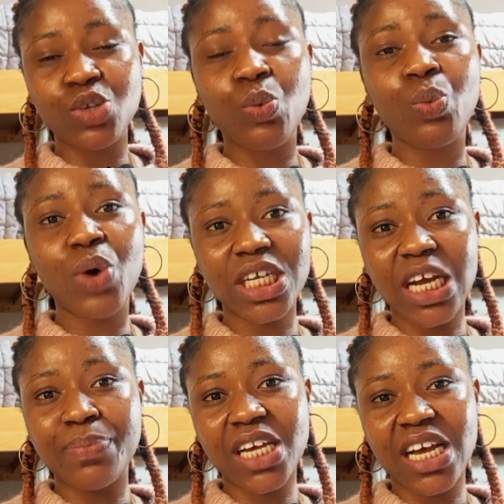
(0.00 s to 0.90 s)
one
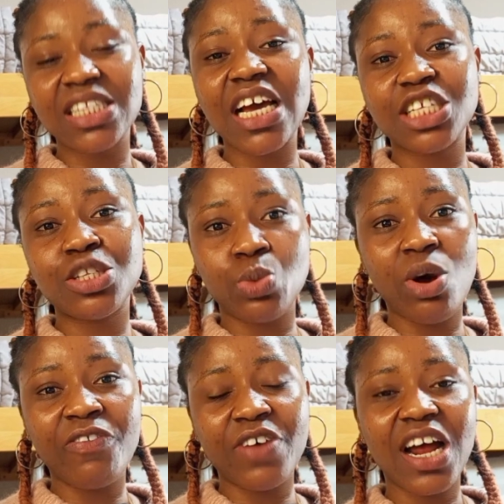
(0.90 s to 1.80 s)
applicant has to
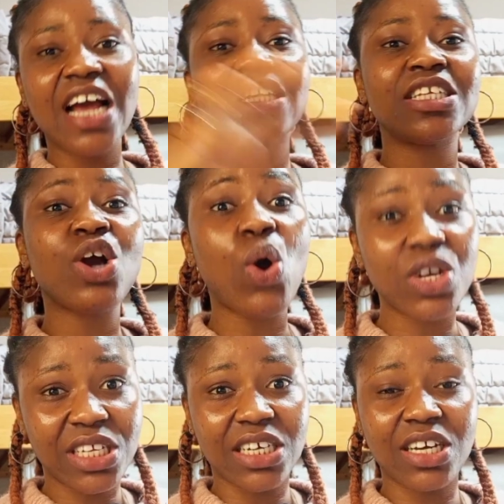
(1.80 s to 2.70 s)
offer and the
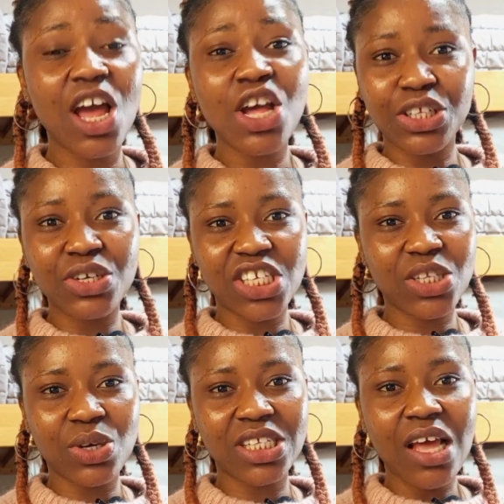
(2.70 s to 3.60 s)
other does
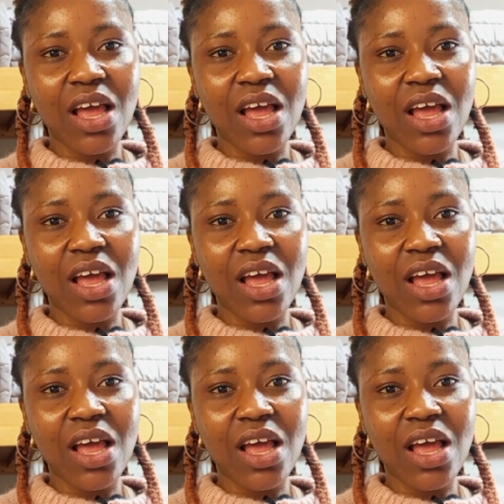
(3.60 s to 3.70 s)
not,